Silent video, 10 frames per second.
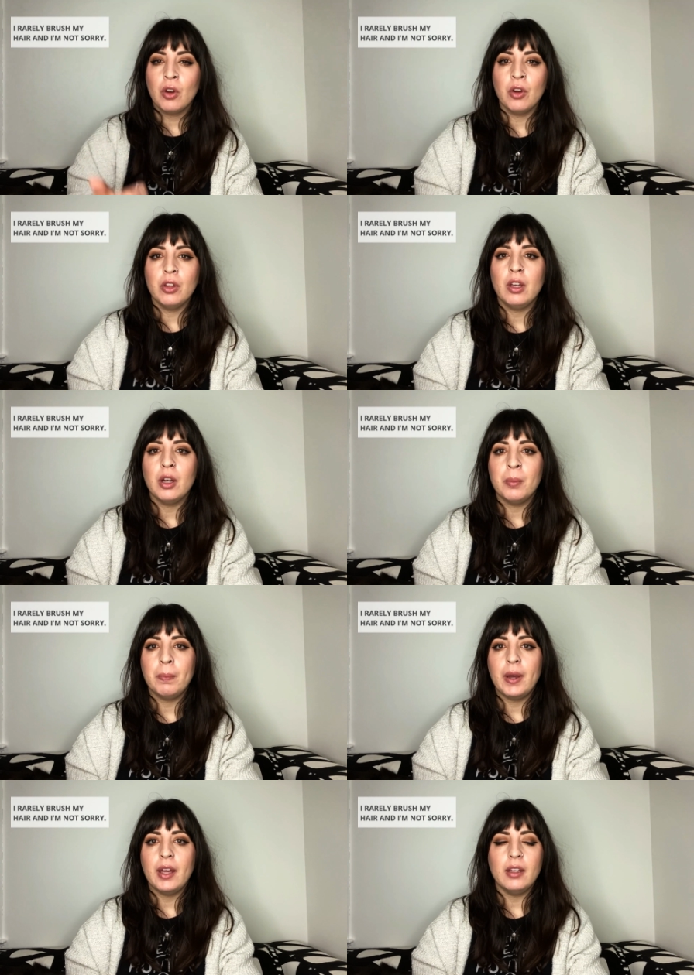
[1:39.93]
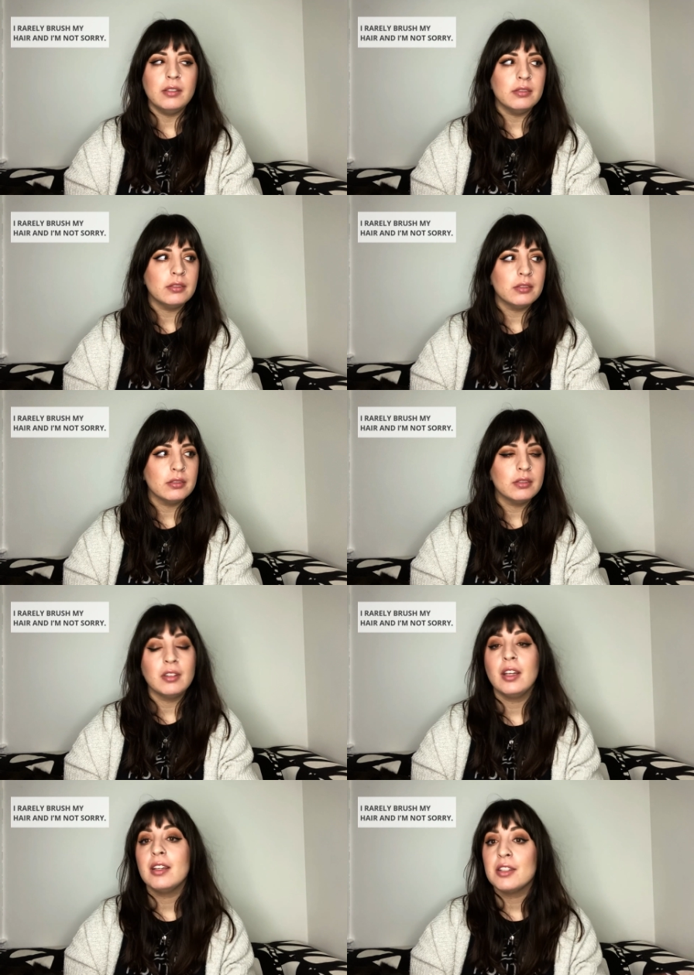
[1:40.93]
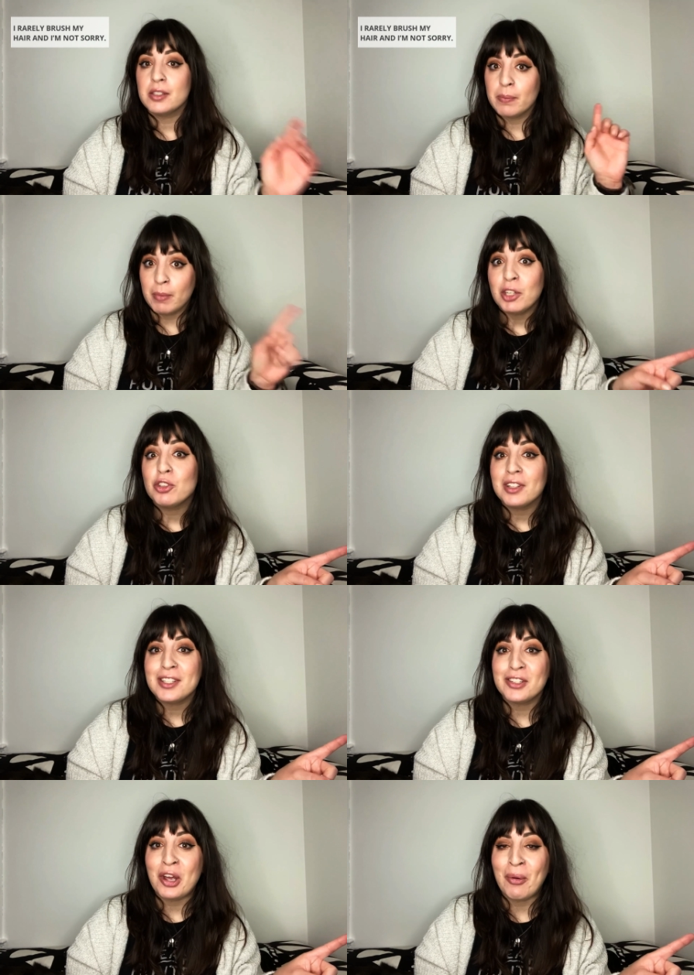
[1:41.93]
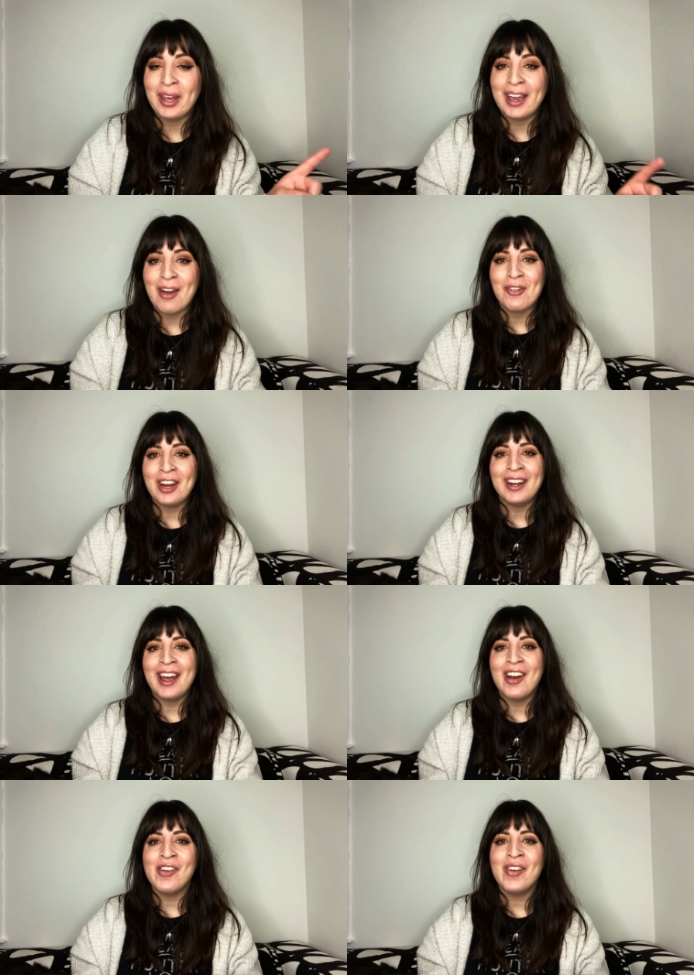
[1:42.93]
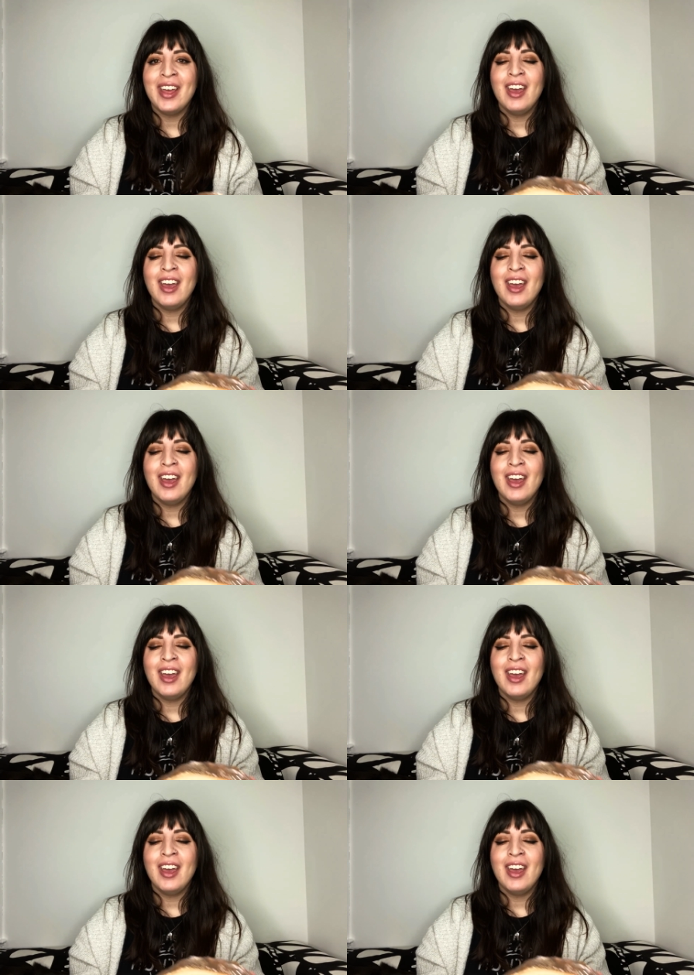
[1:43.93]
earlier, but it's majorly snowing out right now.